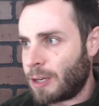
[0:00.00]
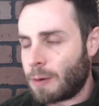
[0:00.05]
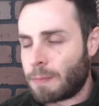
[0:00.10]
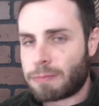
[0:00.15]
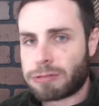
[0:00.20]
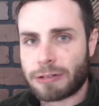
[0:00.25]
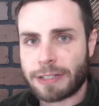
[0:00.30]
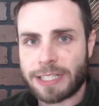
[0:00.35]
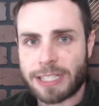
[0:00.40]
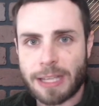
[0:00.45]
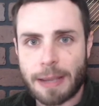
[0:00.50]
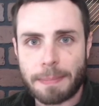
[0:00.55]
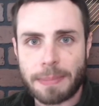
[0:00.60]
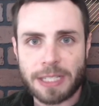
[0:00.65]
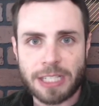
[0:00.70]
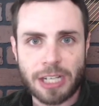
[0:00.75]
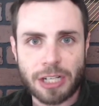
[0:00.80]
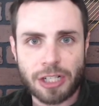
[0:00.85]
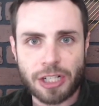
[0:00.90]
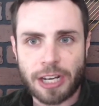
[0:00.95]

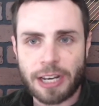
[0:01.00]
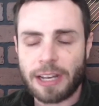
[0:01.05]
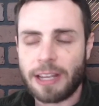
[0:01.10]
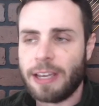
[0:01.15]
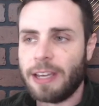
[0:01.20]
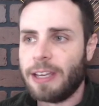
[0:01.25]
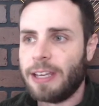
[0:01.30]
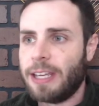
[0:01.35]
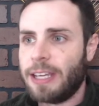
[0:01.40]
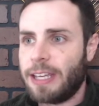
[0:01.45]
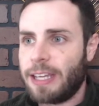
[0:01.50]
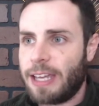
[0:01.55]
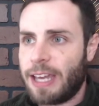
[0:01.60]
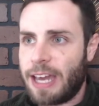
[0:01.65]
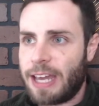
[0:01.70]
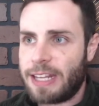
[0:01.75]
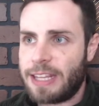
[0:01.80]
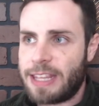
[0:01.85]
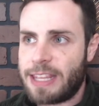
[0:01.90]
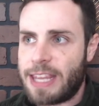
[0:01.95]
presupposition.
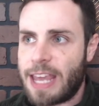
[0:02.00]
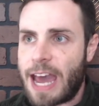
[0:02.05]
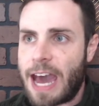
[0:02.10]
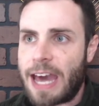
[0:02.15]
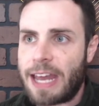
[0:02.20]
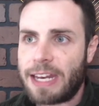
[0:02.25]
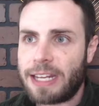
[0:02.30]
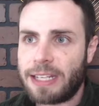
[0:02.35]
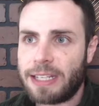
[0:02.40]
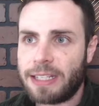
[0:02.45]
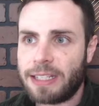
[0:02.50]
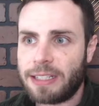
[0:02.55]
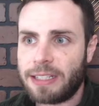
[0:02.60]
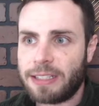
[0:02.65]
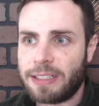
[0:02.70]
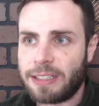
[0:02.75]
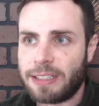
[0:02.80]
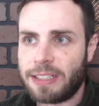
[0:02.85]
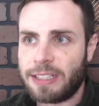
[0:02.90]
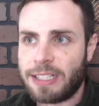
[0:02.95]
And that
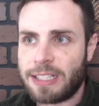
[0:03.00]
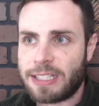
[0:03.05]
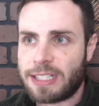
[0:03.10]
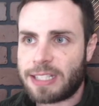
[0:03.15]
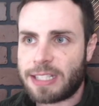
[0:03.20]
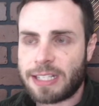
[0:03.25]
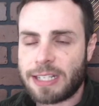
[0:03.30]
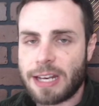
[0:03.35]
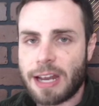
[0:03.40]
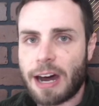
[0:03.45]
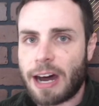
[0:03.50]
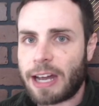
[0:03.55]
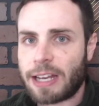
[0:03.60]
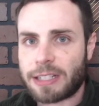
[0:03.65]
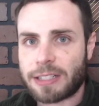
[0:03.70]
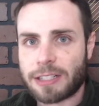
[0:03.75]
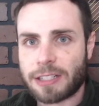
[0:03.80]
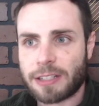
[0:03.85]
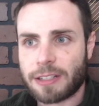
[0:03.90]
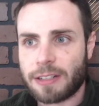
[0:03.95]
is
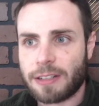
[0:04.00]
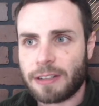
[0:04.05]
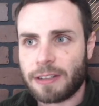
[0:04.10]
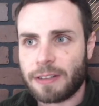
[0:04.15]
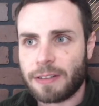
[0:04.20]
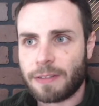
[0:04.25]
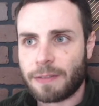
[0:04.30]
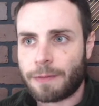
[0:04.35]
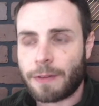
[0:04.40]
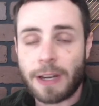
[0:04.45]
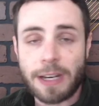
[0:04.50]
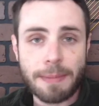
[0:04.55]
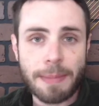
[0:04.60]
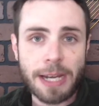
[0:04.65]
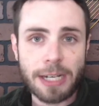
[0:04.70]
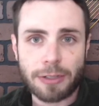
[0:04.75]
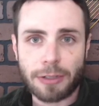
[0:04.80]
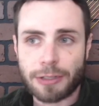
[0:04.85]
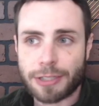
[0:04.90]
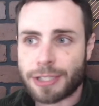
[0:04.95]
not
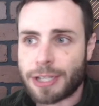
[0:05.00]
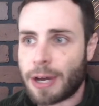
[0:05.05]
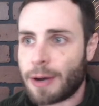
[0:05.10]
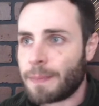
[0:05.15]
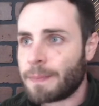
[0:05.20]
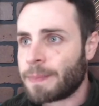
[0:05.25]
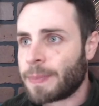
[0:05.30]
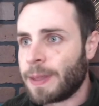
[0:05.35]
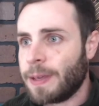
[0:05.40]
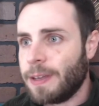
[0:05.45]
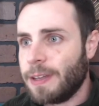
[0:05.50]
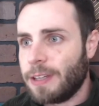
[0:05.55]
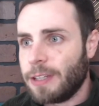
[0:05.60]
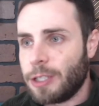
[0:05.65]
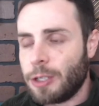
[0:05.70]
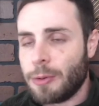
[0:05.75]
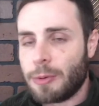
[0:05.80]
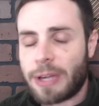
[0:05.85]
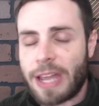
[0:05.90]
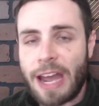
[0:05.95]
fundamental. So
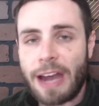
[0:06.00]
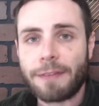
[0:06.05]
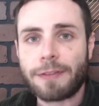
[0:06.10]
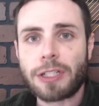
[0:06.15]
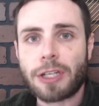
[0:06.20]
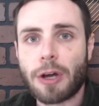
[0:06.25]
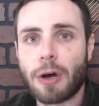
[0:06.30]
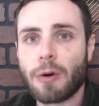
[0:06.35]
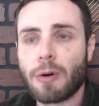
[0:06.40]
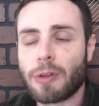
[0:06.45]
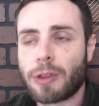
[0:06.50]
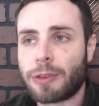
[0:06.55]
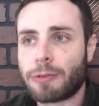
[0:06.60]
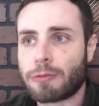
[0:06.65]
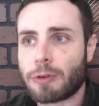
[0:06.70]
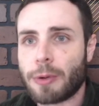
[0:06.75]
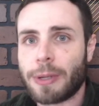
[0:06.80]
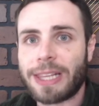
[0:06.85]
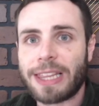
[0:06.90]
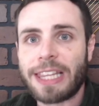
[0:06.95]
you have to go
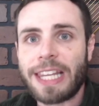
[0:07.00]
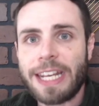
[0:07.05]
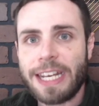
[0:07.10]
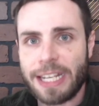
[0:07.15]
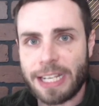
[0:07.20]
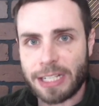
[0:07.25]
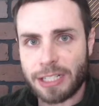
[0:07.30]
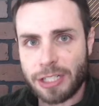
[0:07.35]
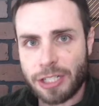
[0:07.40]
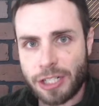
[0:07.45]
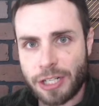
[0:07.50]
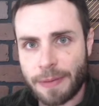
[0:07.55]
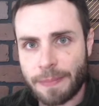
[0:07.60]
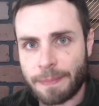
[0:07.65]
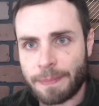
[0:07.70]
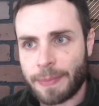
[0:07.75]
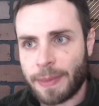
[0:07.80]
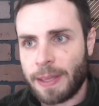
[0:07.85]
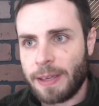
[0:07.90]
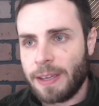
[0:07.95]
through a lineage,
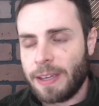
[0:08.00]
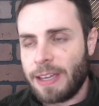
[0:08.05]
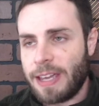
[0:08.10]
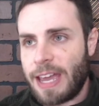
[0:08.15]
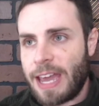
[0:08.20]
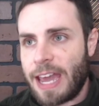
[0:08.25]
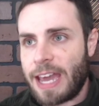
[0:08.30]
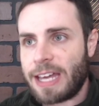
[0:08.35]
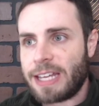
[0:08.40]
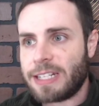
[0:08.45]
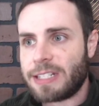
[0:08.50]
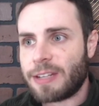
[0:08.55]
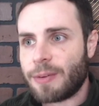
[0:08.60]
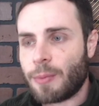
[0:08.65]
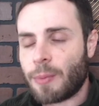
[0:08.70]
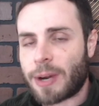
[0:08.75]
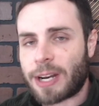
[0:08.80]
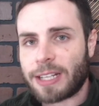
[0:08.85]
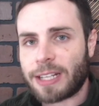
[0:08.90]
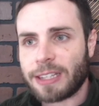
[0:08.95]
and
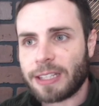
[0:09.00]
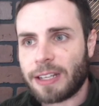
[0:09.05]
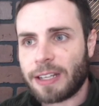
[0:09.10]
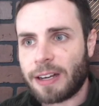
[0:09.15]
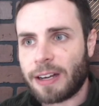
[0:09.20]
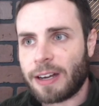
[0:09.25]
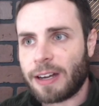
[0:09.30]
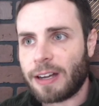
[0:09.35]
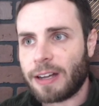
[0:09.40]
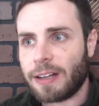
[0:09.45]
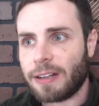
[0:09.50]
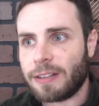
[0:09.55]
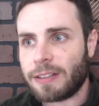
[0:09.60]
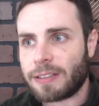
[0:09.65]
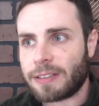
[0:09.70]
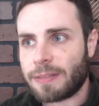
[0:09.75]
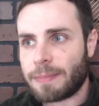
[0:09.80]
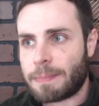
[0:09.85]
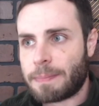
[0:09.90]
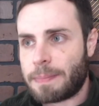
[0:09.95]
what a
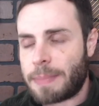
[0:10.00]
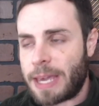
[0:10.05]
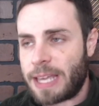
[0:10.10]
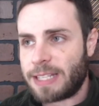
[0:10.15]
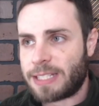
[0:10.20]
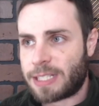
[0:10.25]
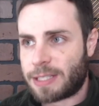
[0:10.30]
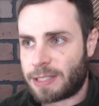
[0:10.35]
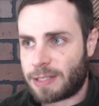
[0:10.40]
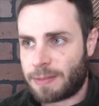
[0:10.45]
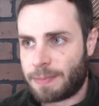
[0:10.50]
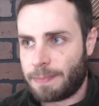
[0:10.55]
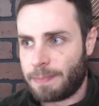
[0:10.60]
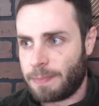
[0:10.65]
based,